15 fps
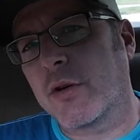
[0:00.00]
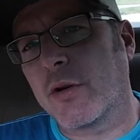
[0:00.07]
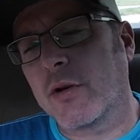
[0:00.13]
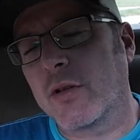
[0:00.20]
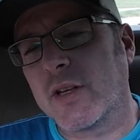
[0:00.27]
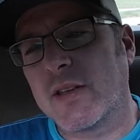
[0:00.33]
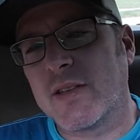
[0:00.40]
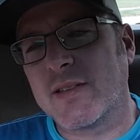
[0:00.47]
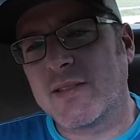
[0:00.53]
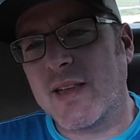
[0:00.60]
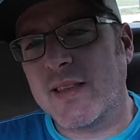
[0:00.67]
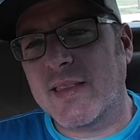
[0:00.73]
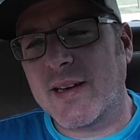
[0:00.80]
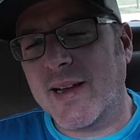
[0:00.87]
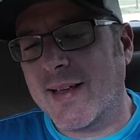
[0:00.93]
currently in the
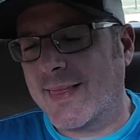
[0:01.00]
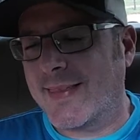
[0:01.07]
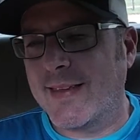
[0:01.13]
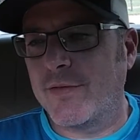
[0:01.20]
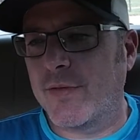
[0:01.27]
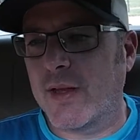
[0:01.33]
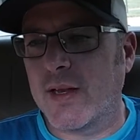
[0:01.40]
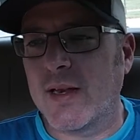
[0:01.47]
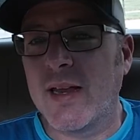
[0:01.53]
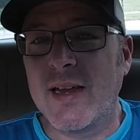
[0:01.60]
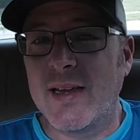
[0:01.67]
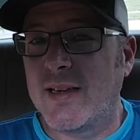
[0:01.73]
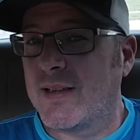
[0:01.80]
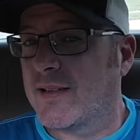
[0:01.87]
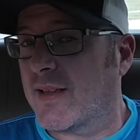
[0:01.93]
state that I live in
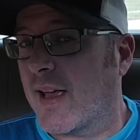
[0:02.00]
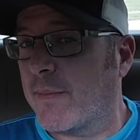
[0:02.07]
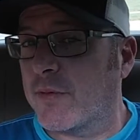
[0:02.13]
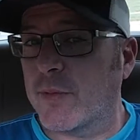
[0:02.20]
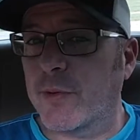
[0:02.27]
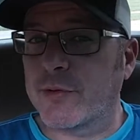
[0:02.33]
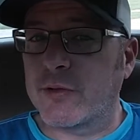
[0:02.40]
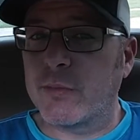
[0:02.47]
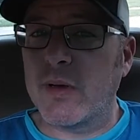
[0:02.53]
is I'm supposed